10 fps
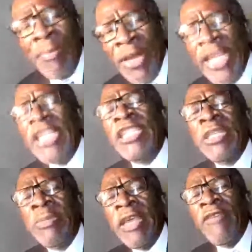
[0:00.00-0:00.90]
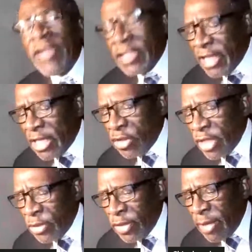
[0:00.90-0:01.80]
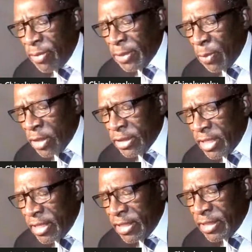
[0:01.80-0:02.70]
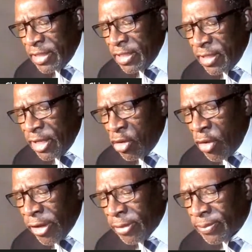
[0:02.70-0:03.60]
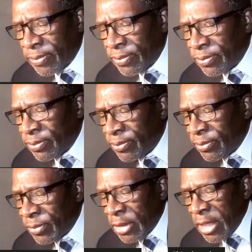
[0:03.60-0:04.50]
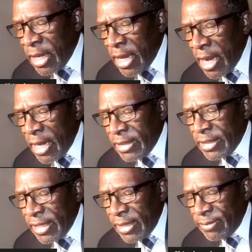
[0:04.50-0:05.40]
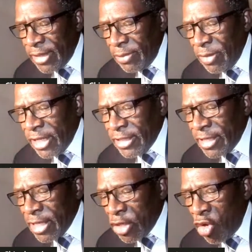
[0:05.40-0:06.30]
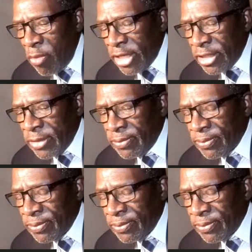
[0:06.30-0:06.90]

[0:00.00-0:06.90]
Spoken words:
Please give us stars so that we keep this this thing going. And let me get another comment